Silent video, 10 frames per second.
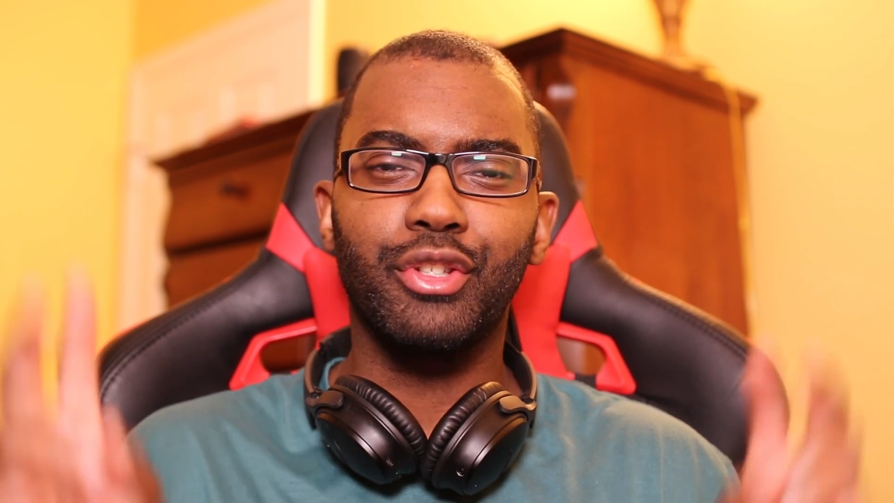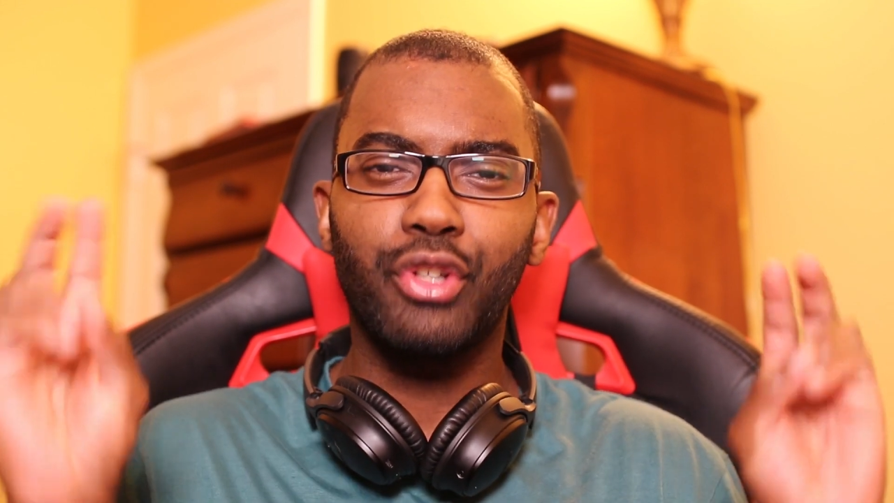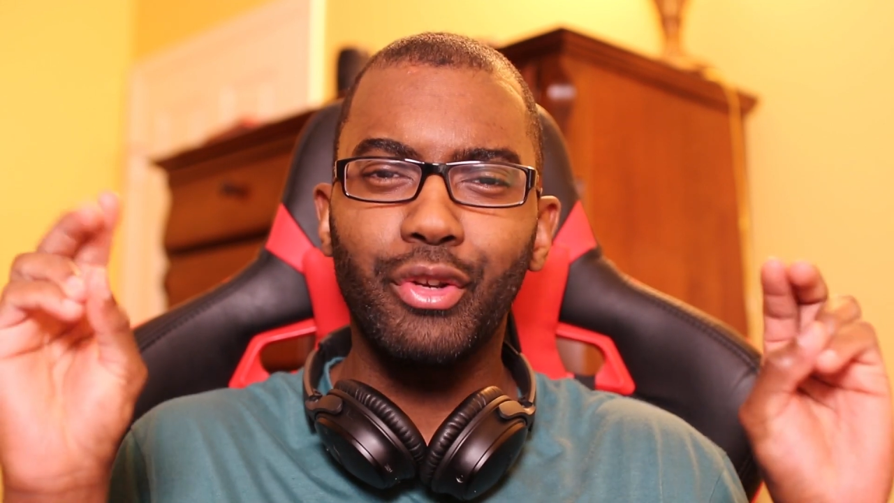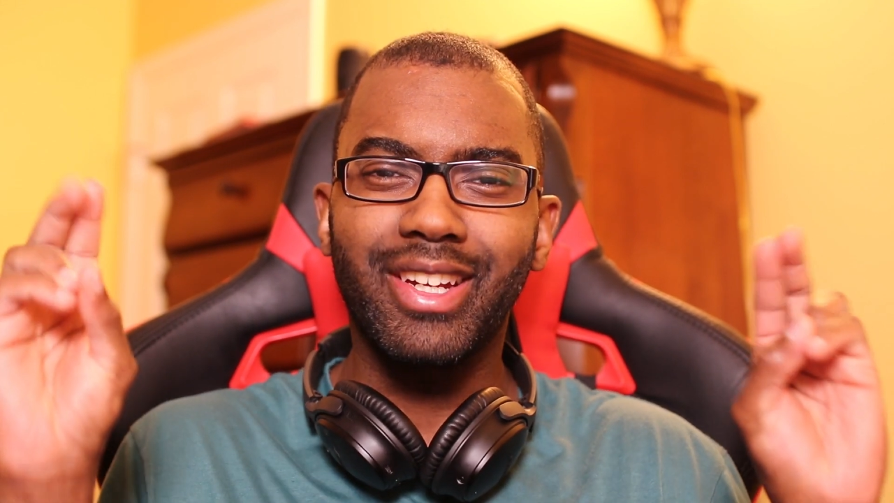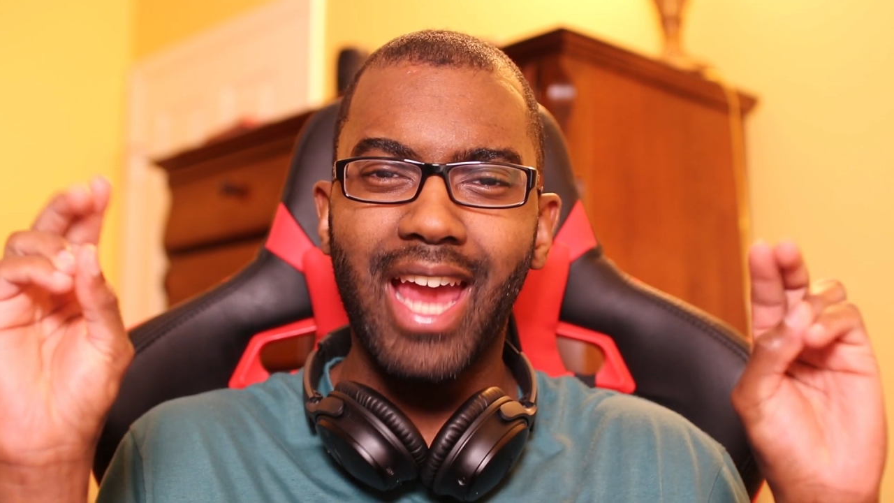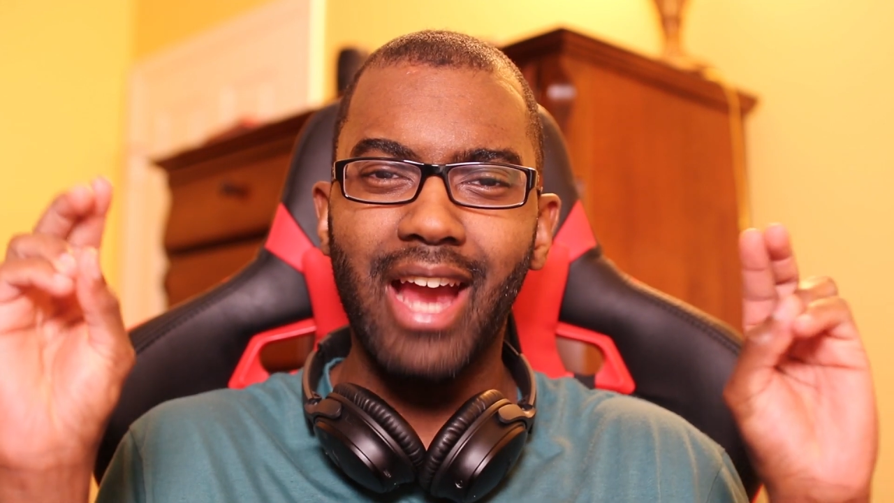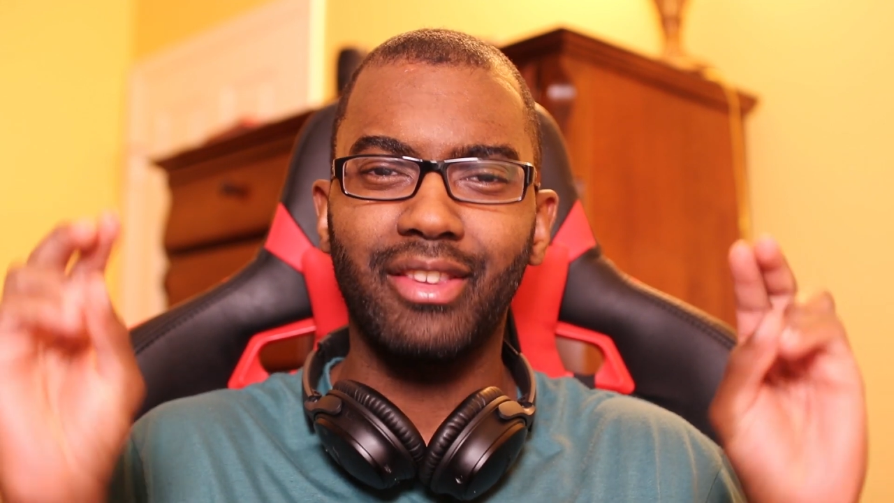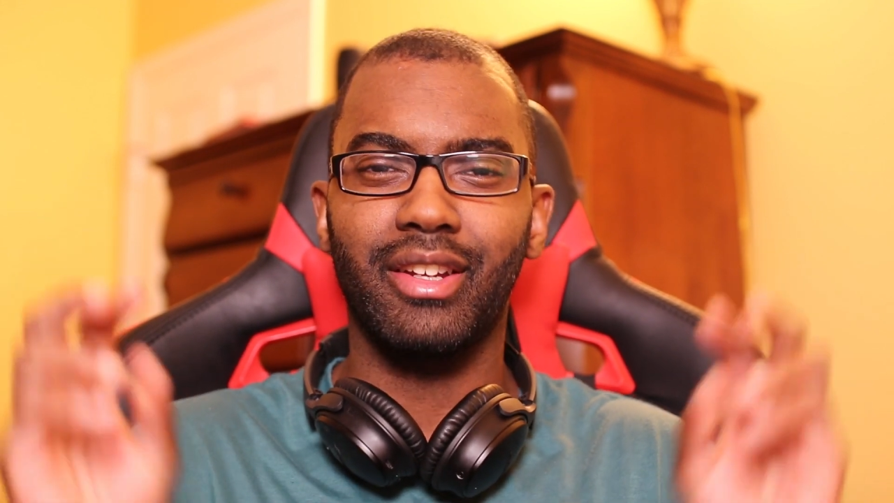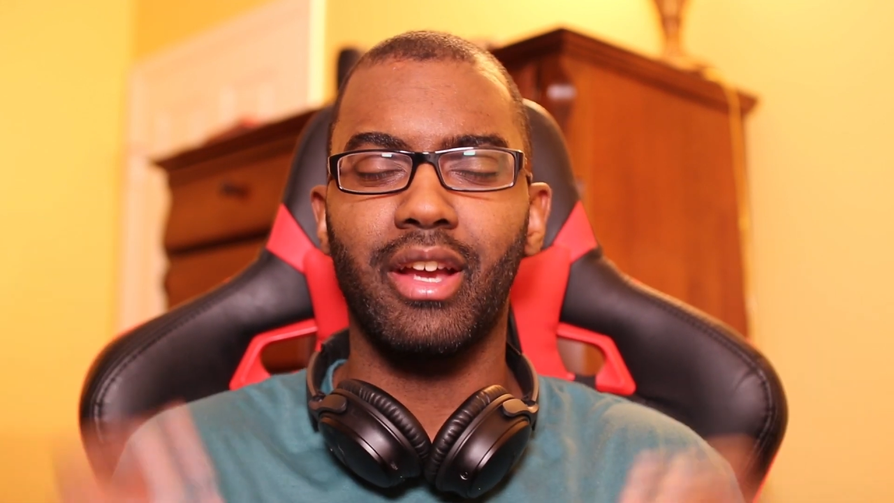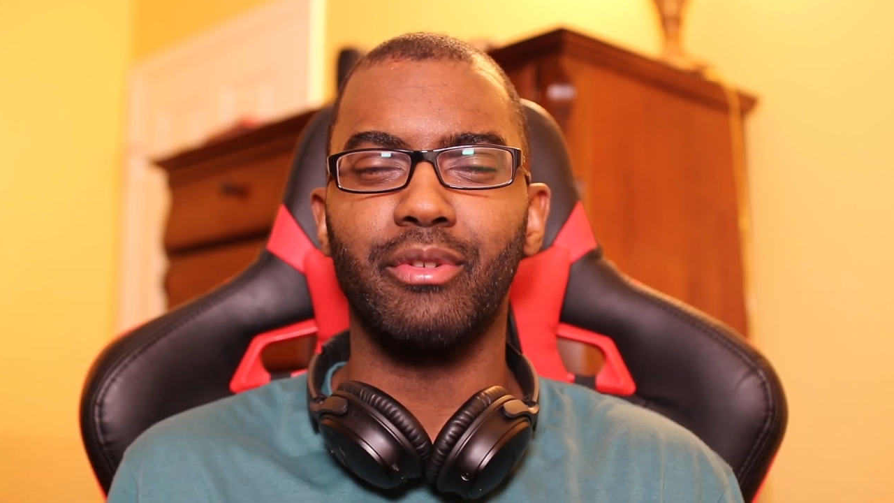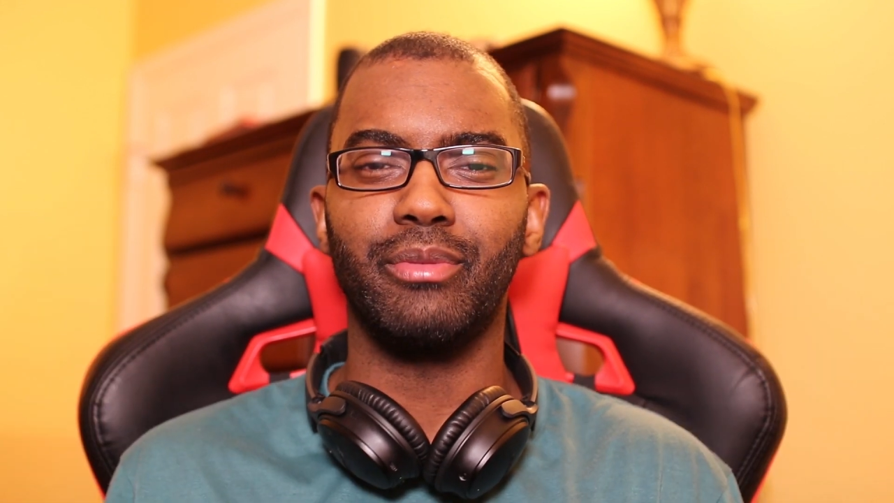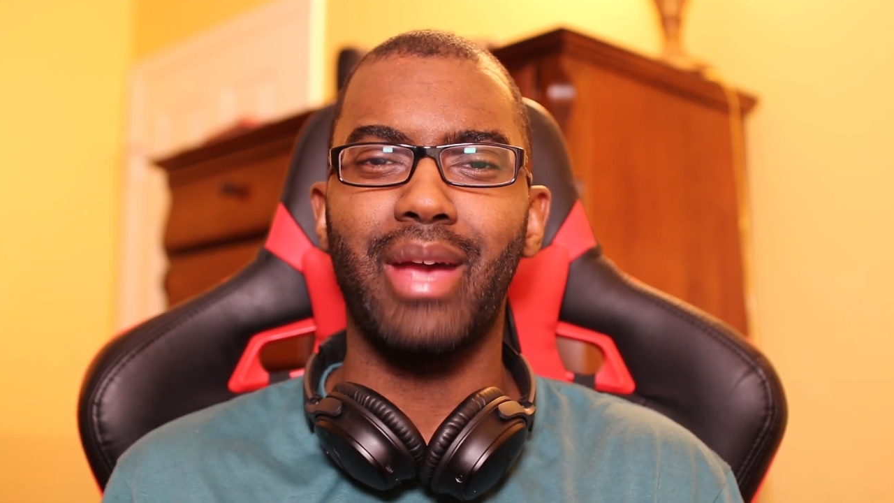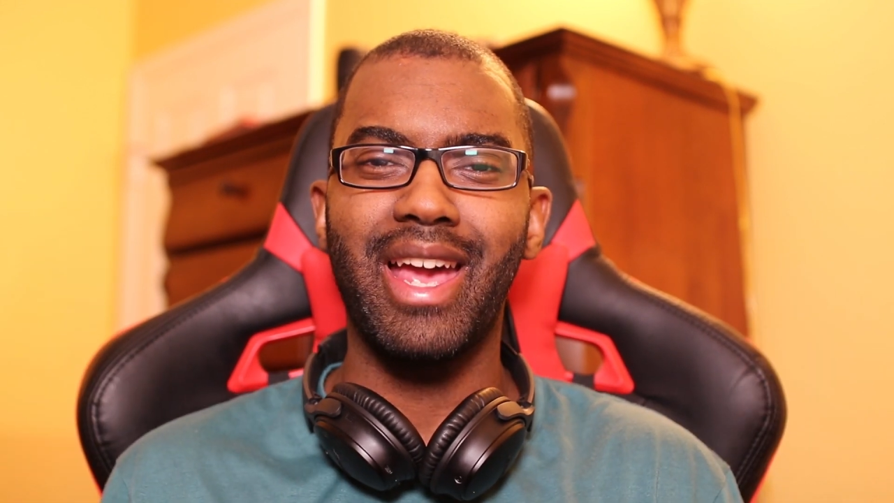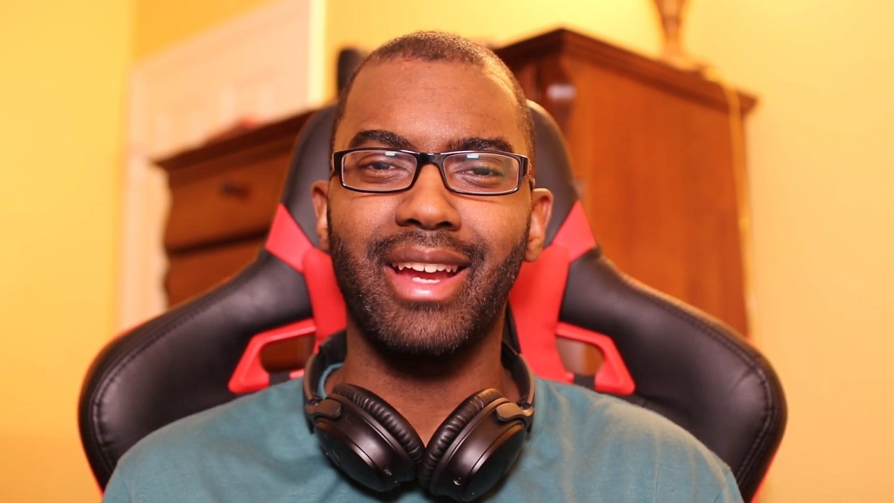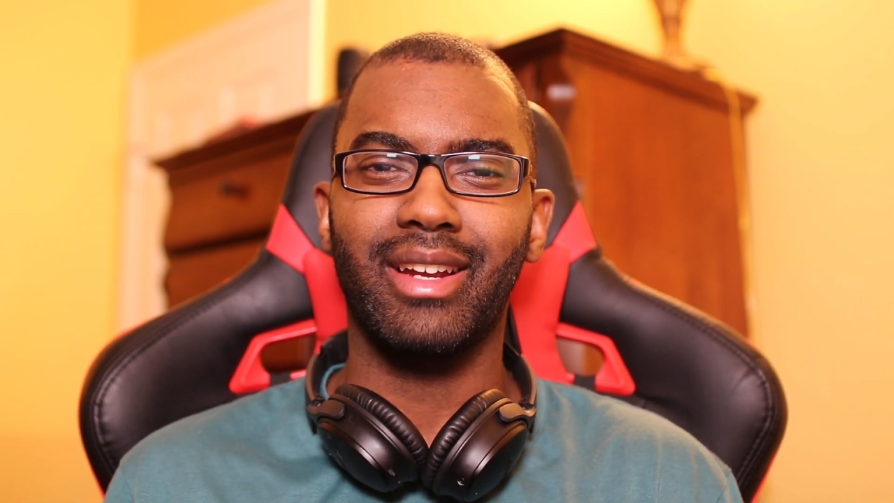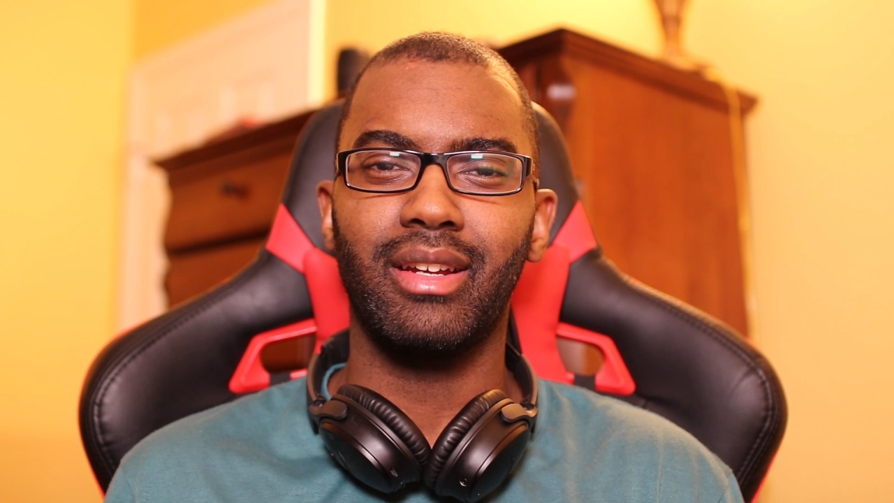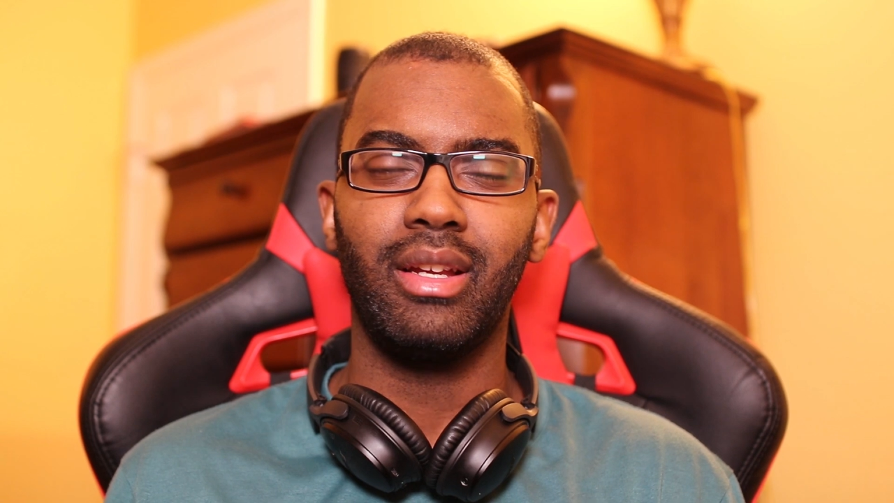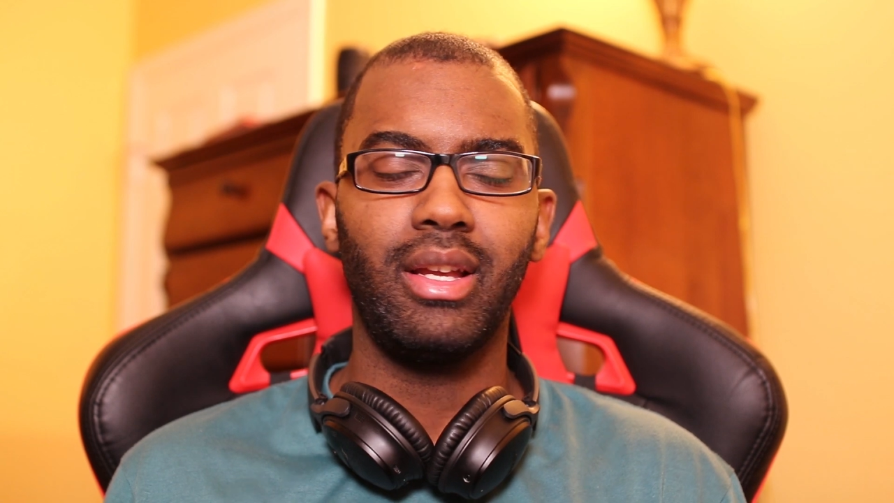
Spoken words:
a certain character comes back.